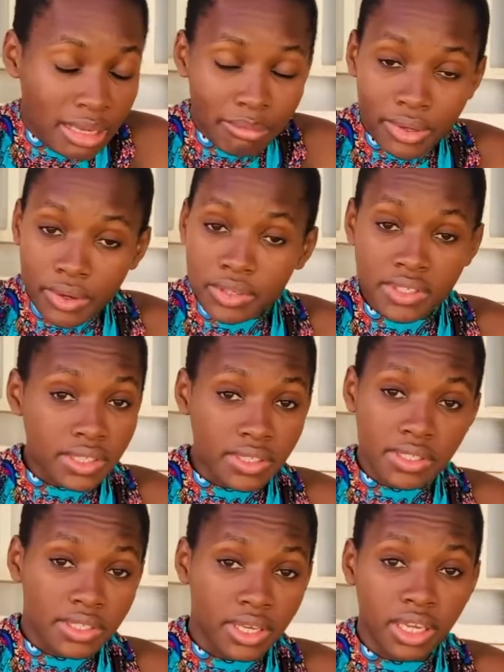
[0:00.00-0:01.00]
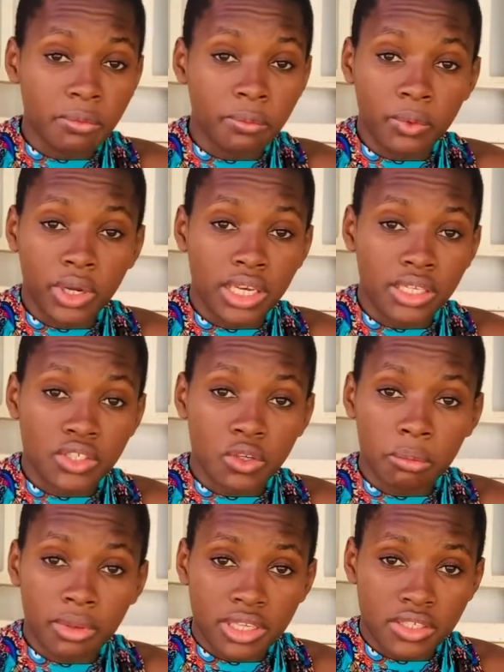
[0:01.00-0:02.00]
Because this is the time when so
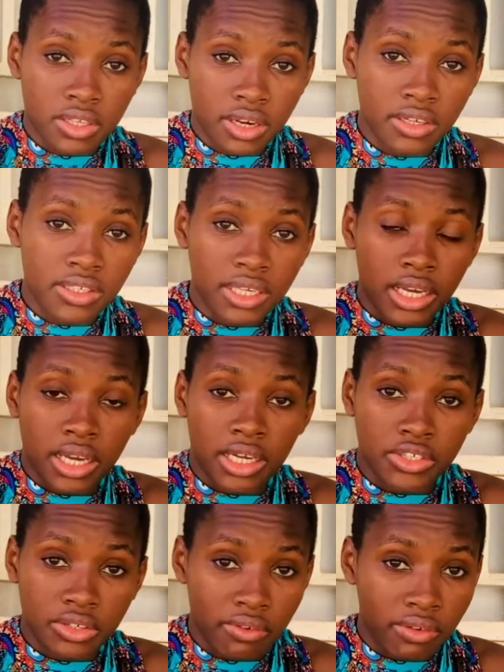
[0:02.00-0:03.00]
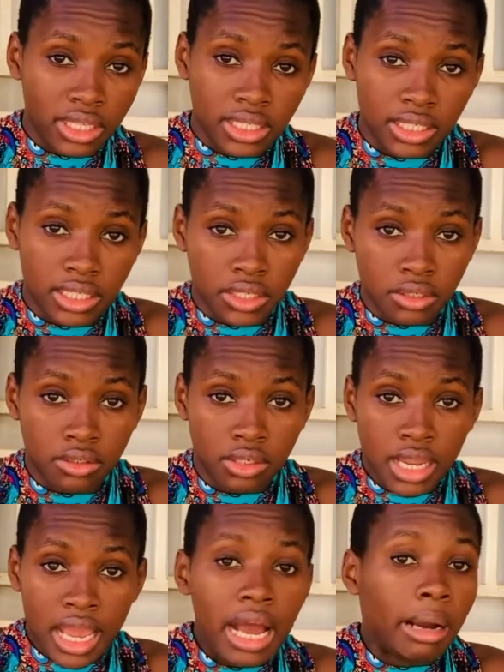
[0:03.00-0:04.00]
many students are traveling, you know,
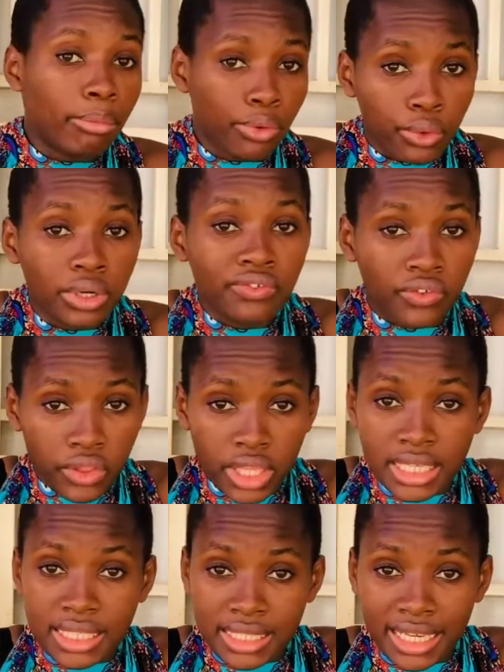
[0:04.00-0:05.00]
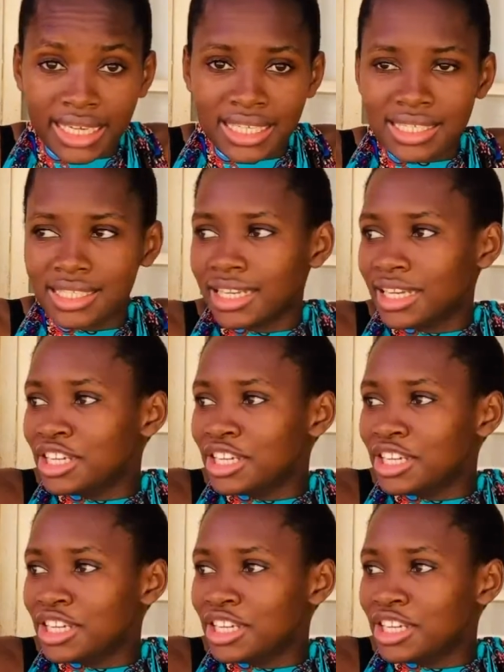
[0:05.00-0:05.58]
abroad for their studies.